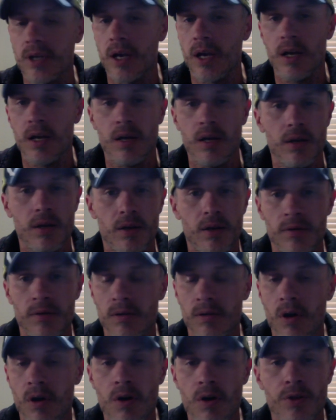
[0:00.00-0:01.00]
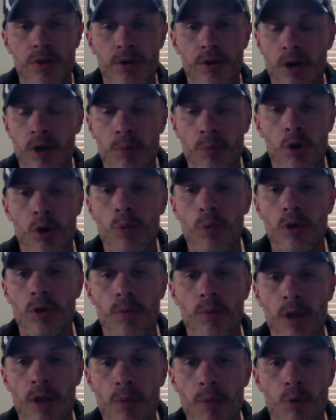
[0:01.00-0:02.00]
All the
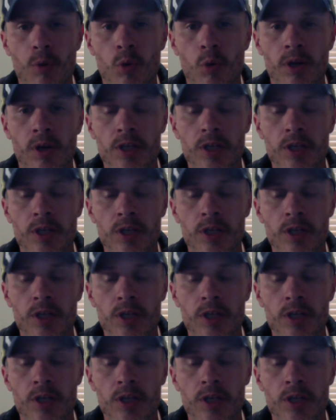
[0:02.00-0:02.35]
appropriate paperwork